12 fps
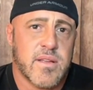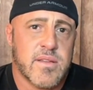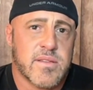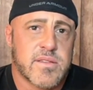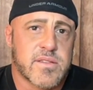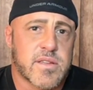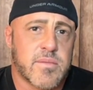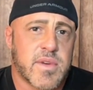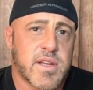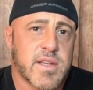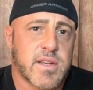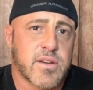So
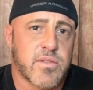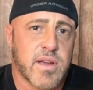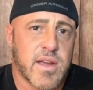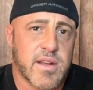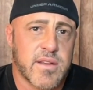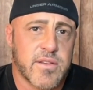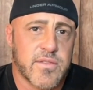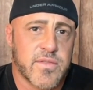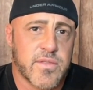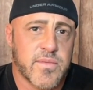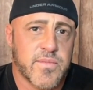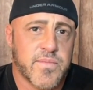somebody in creative
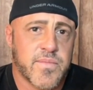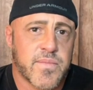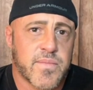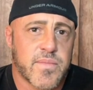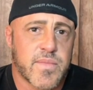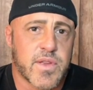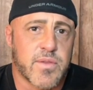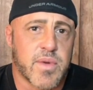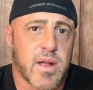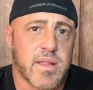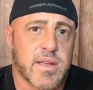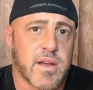could
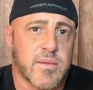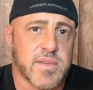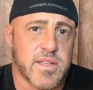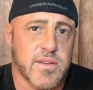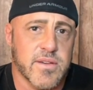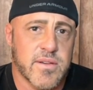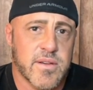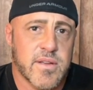probably come to you,